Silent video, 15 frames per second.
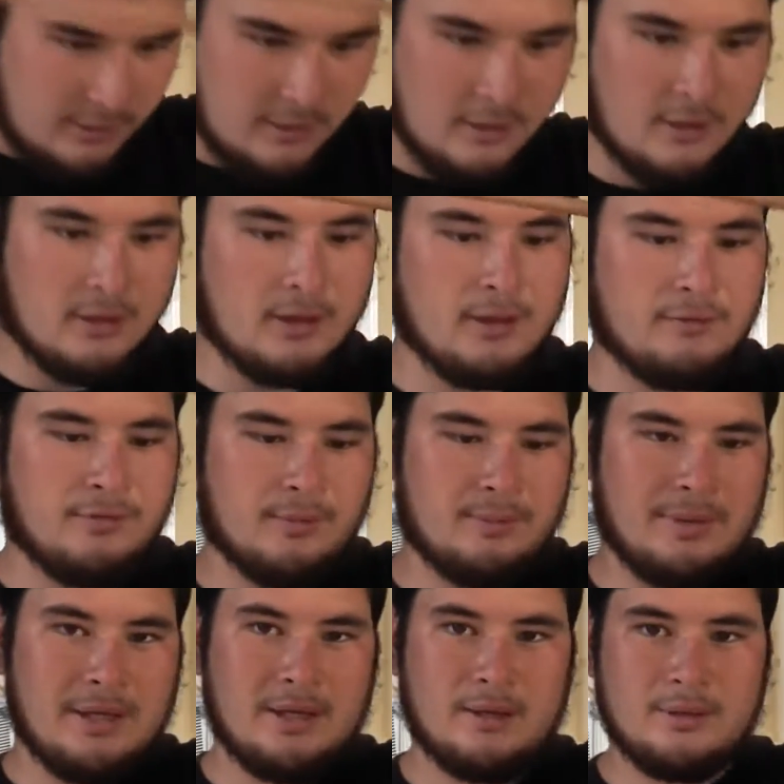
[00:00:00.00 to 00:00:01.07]
cut off
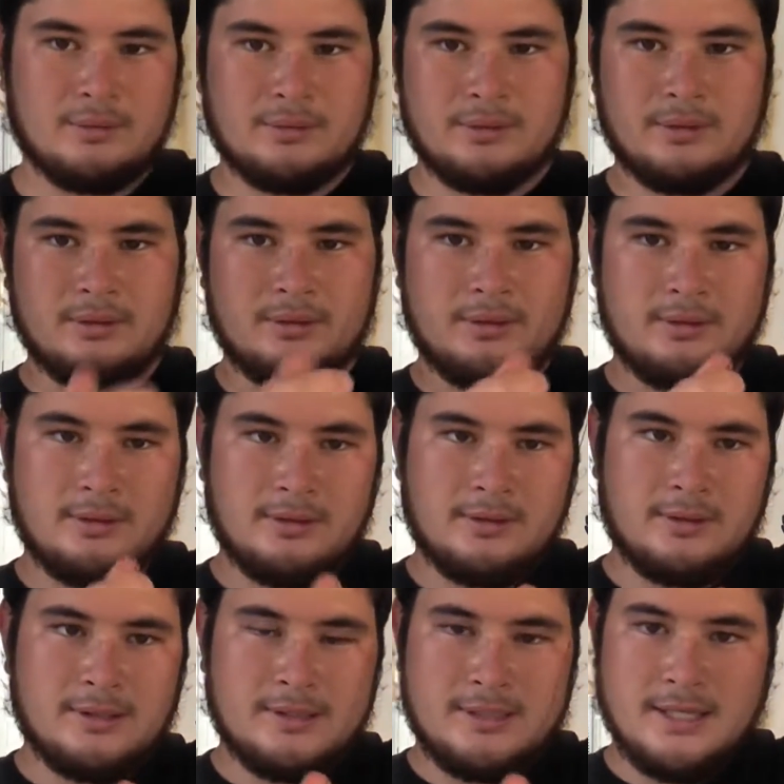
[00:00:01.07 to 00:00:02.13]
about
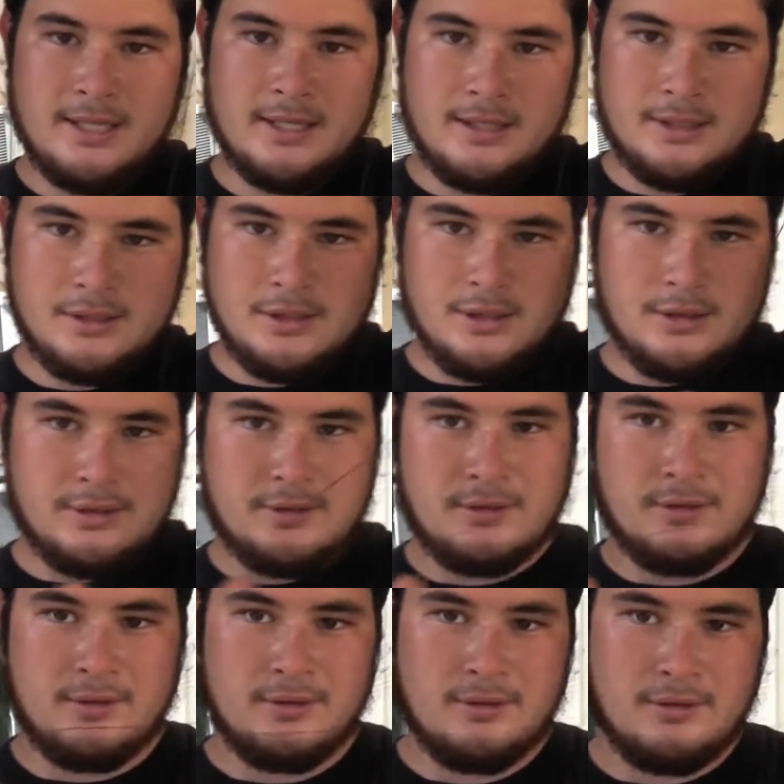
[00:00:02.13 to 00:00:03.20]
10 inches
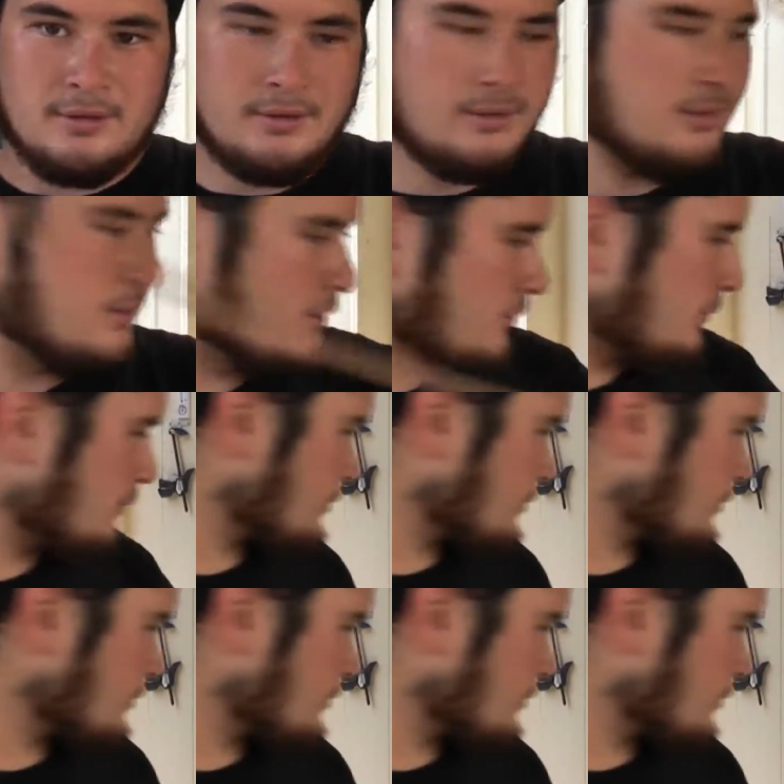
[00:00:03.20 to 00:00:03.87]
of